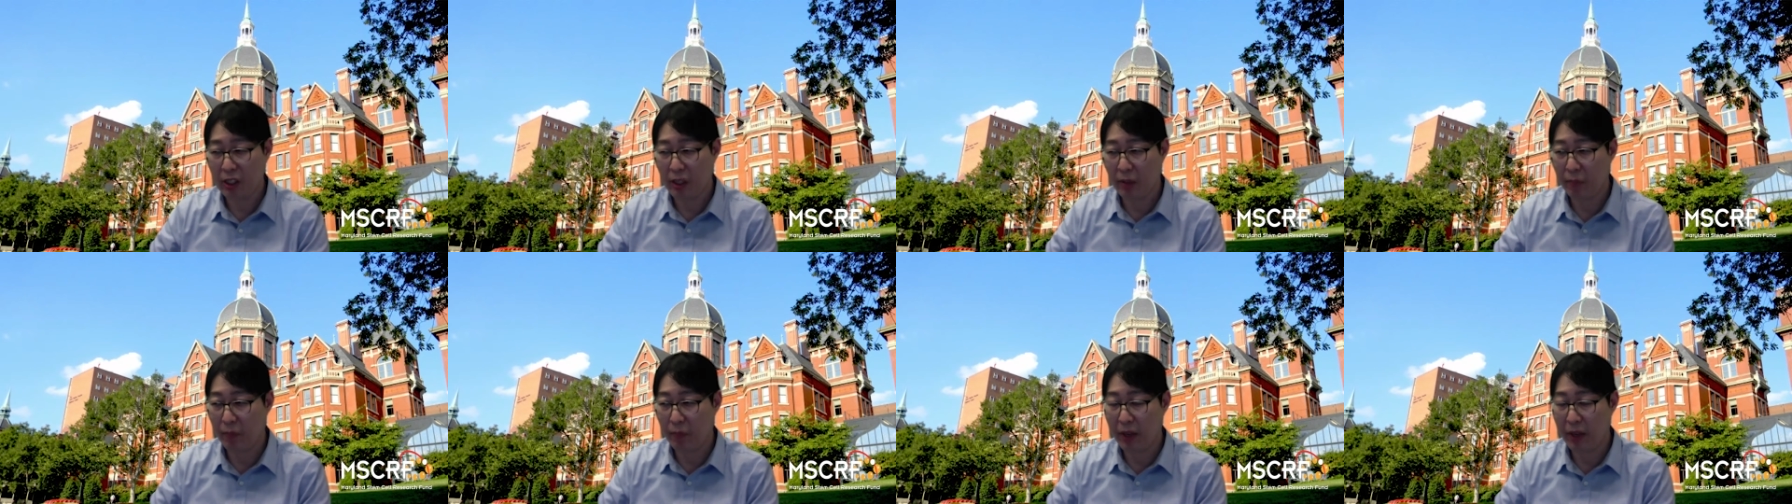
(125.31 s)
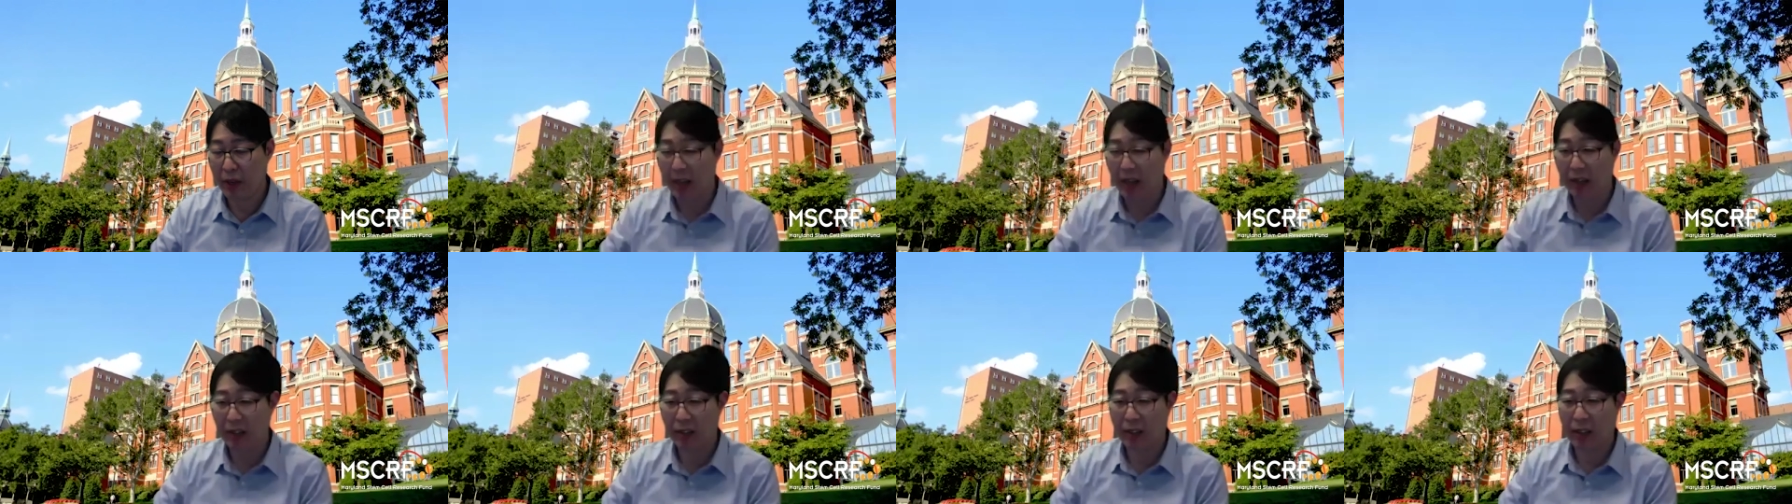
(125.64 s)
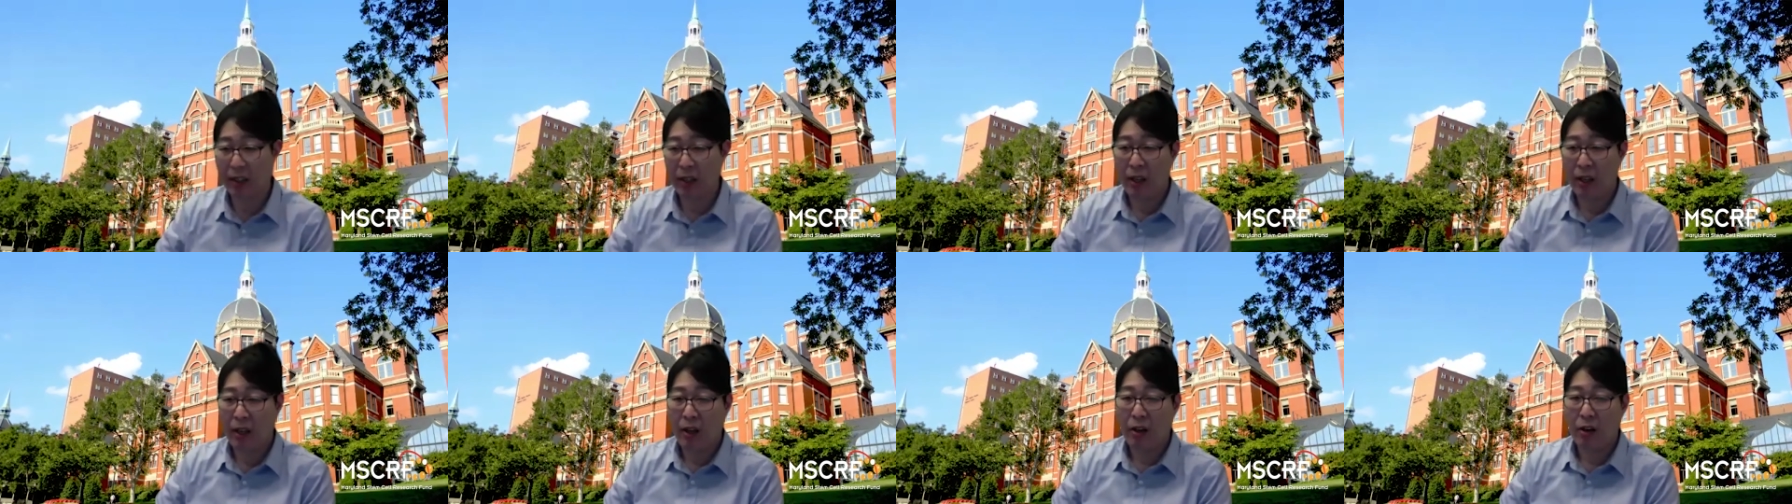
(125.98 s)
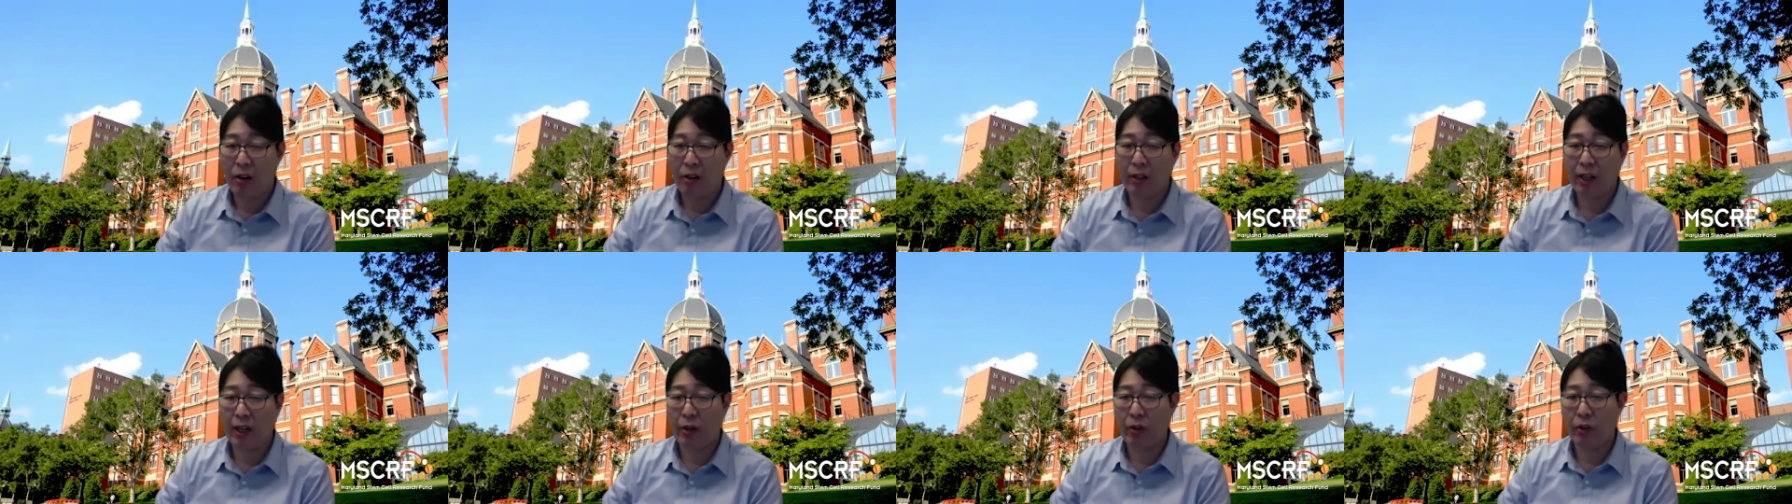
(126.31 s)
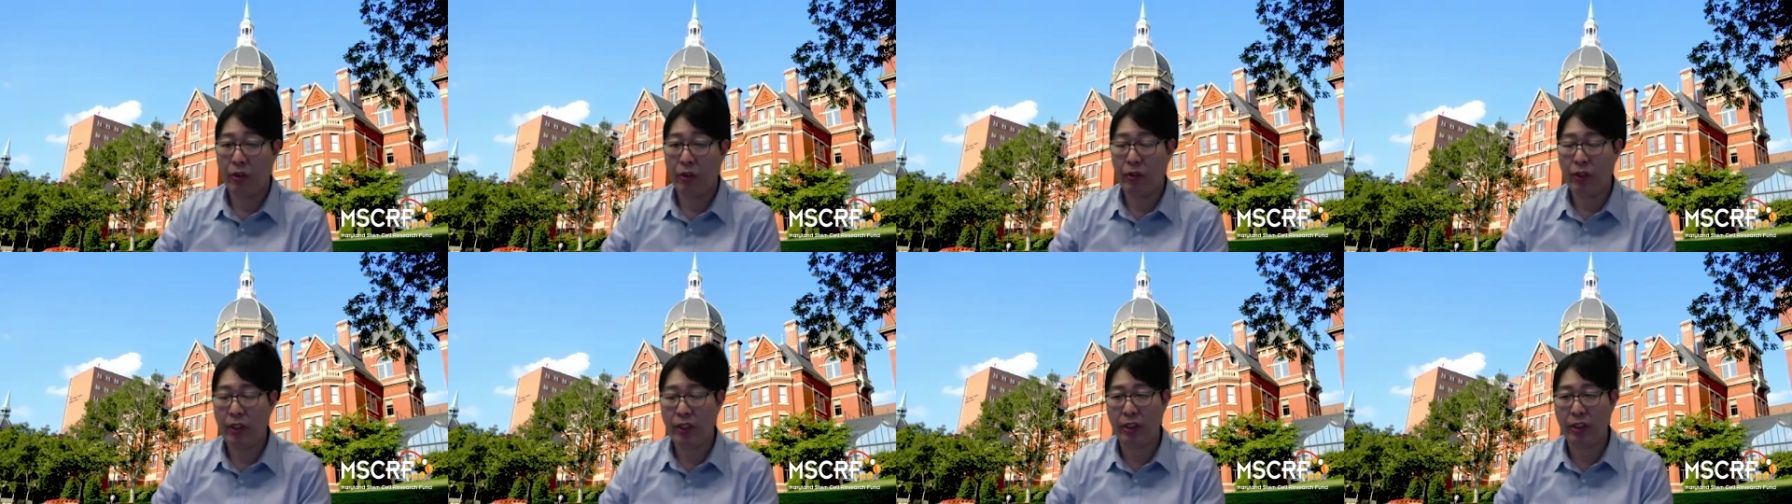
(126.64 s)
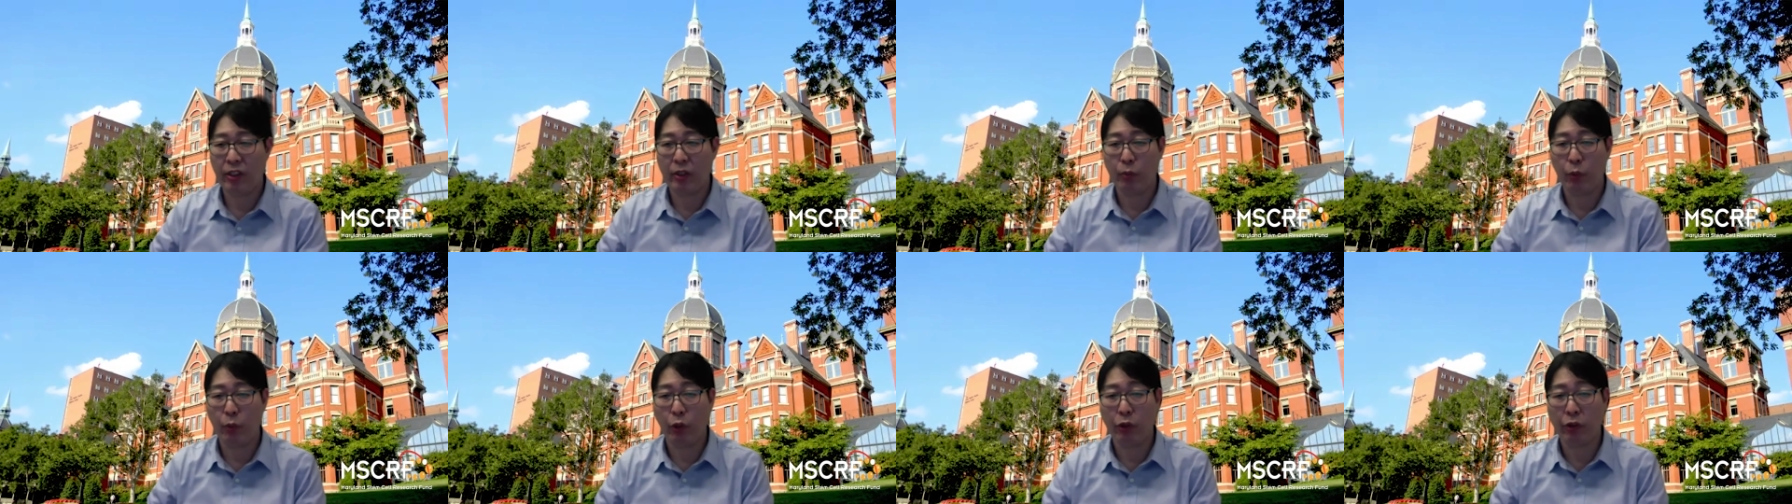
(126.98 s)
impact on our
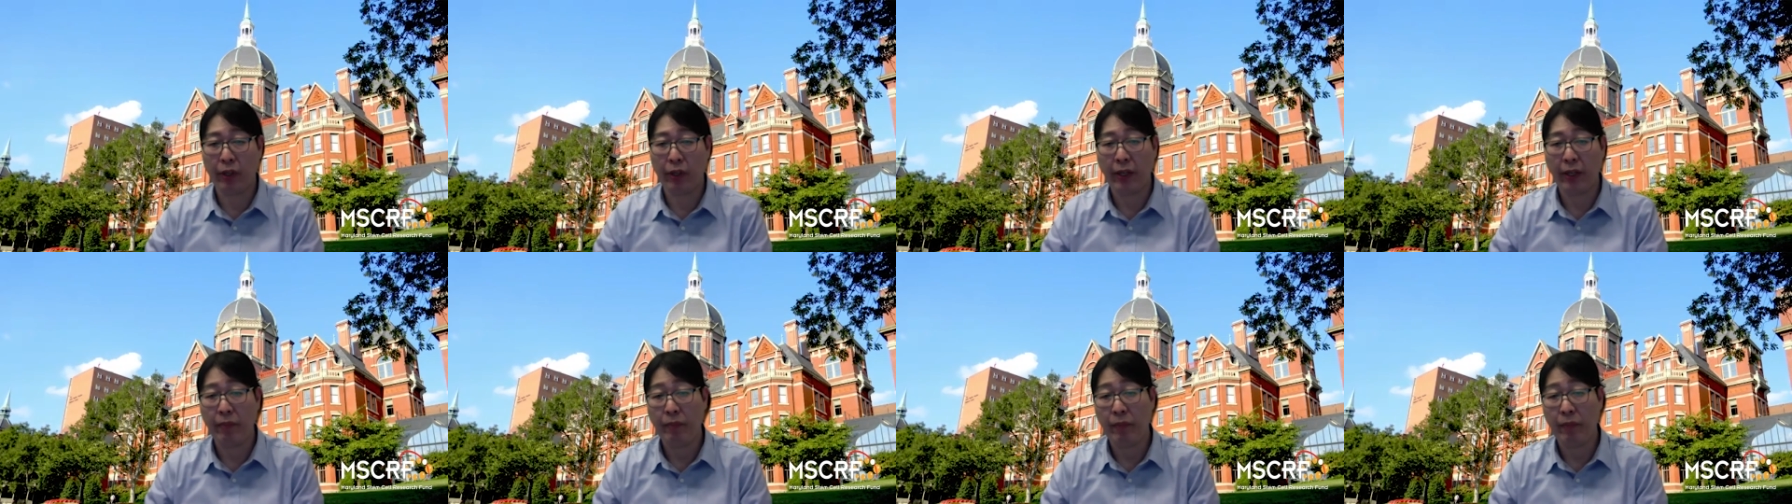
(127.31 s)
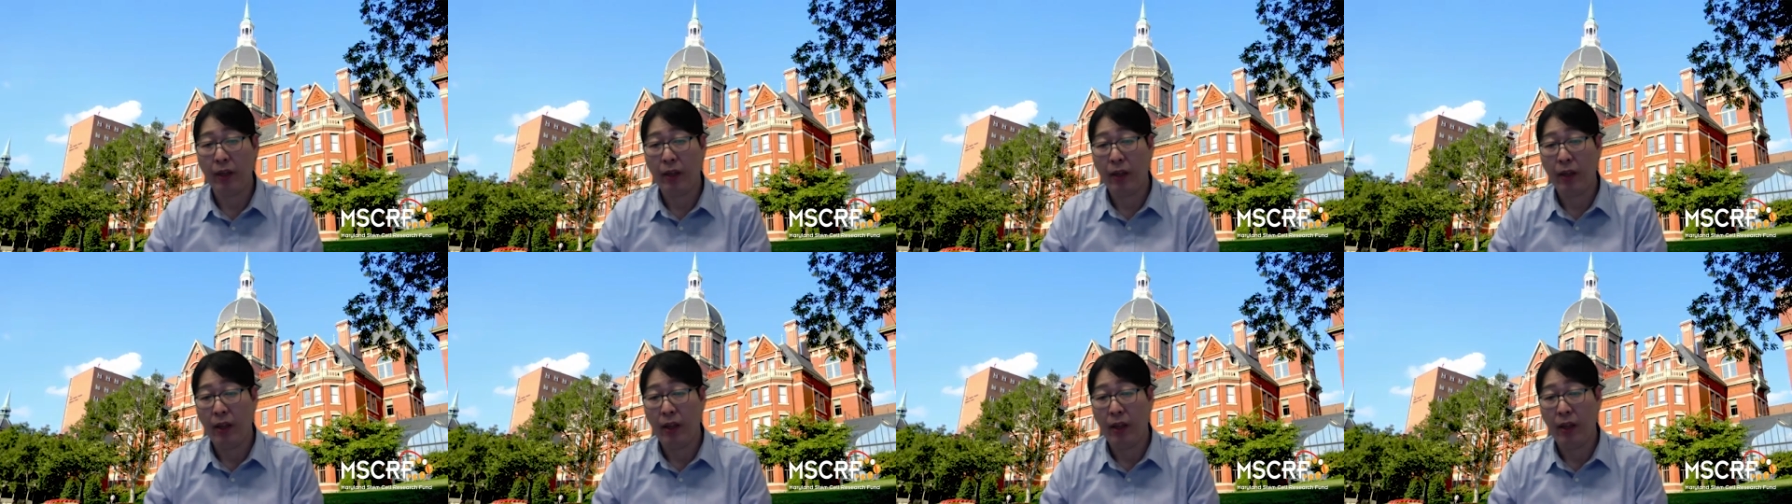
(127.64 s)
research program,